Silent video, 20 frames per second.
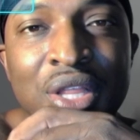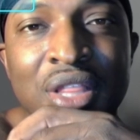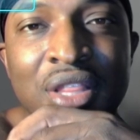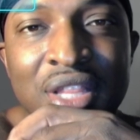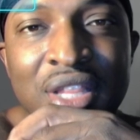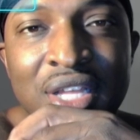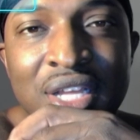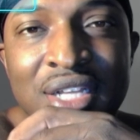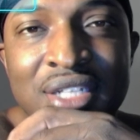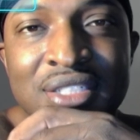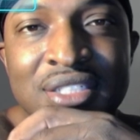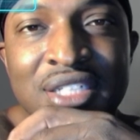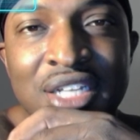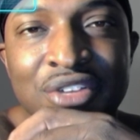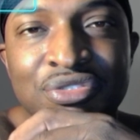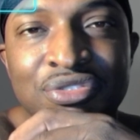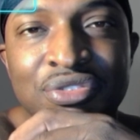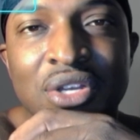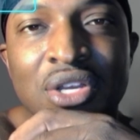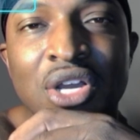these
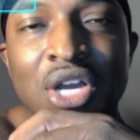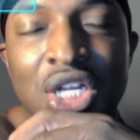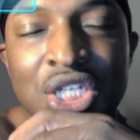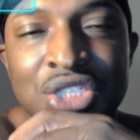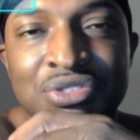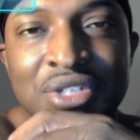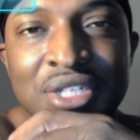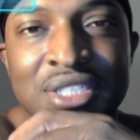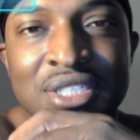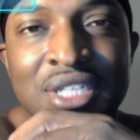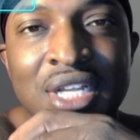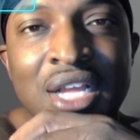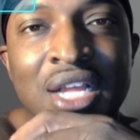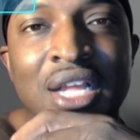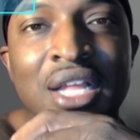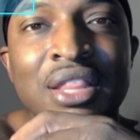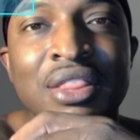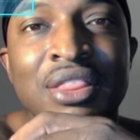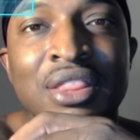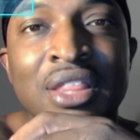different countries,
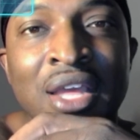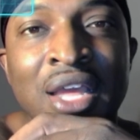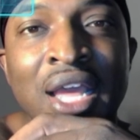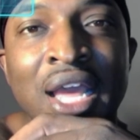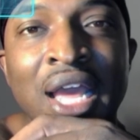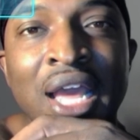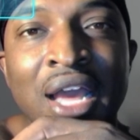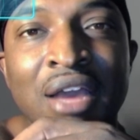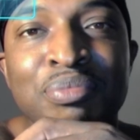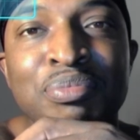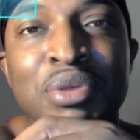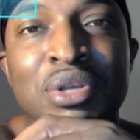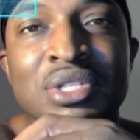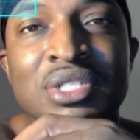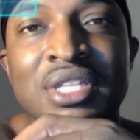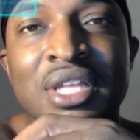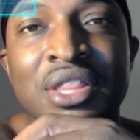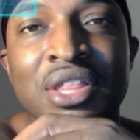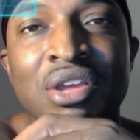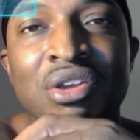they have music
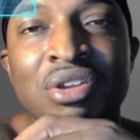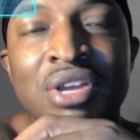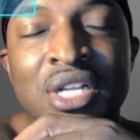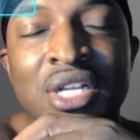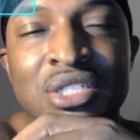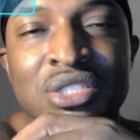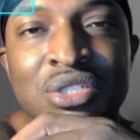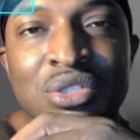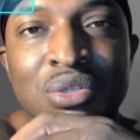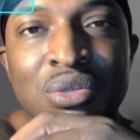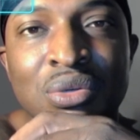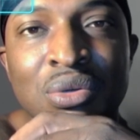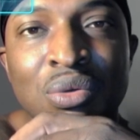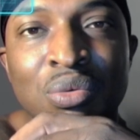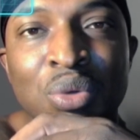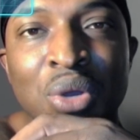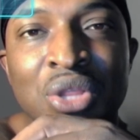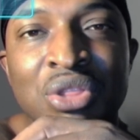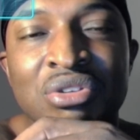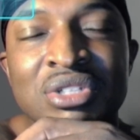that they're into,
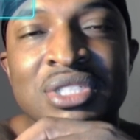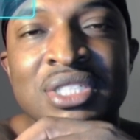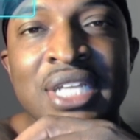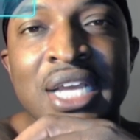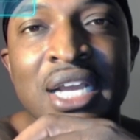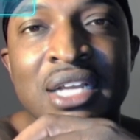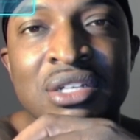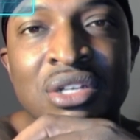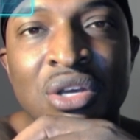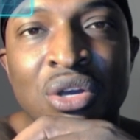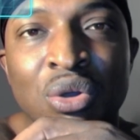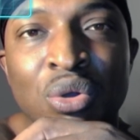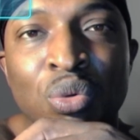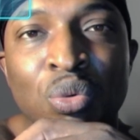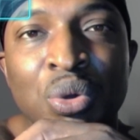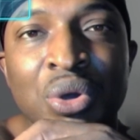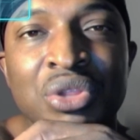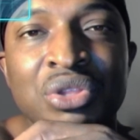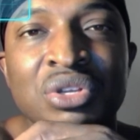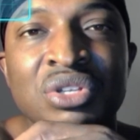whether it's techno,
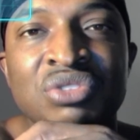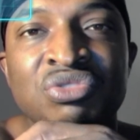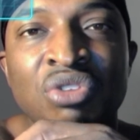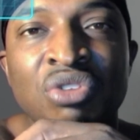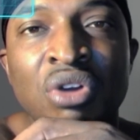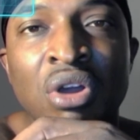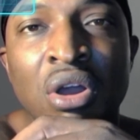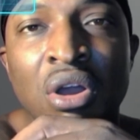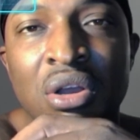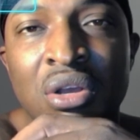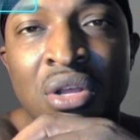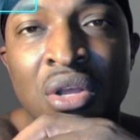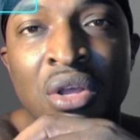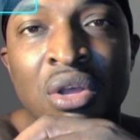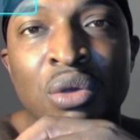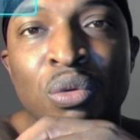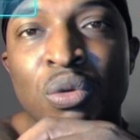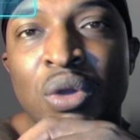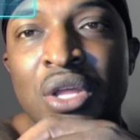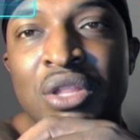whether it's rock,
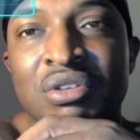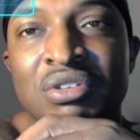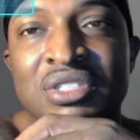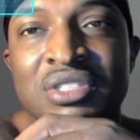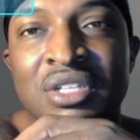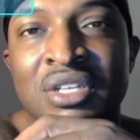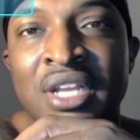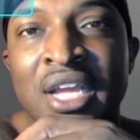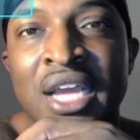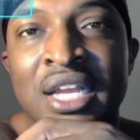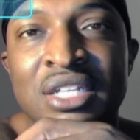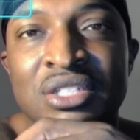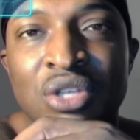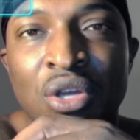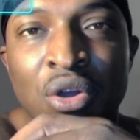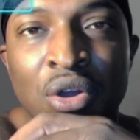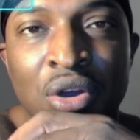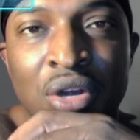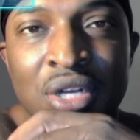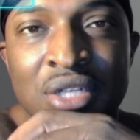whether it's the latest
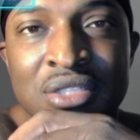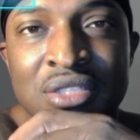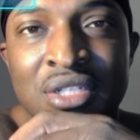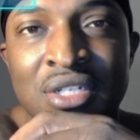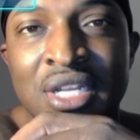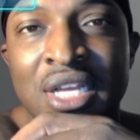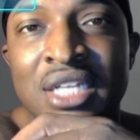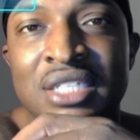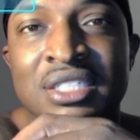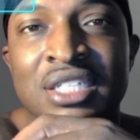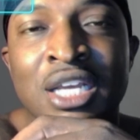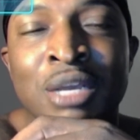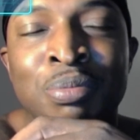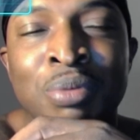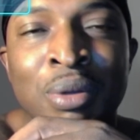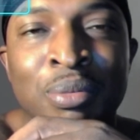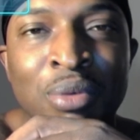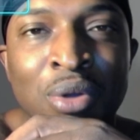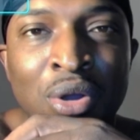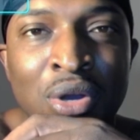artist, the latest
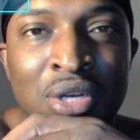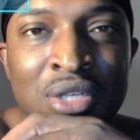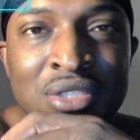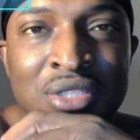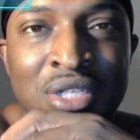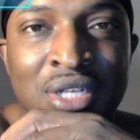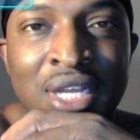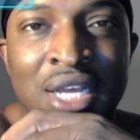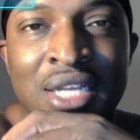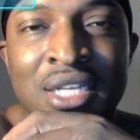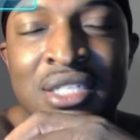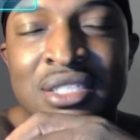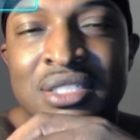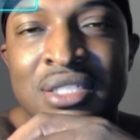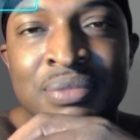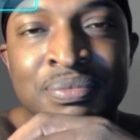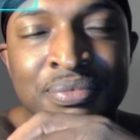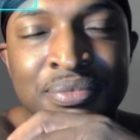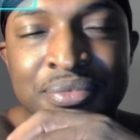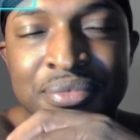hip-hop artist, the
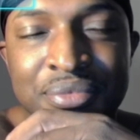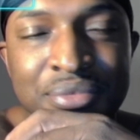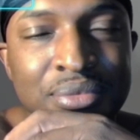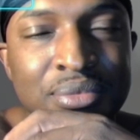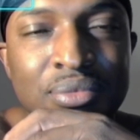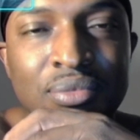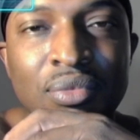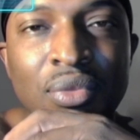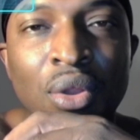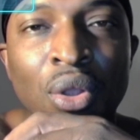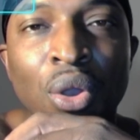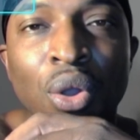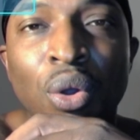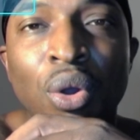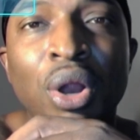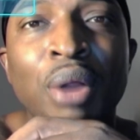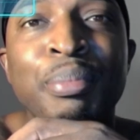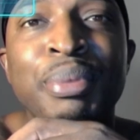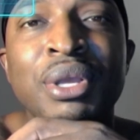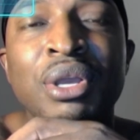latest
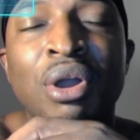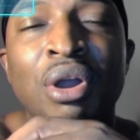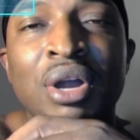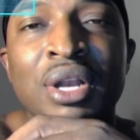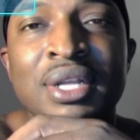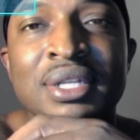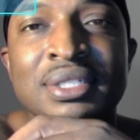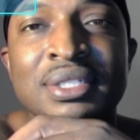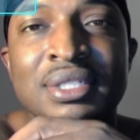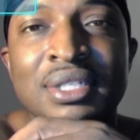R&B artist.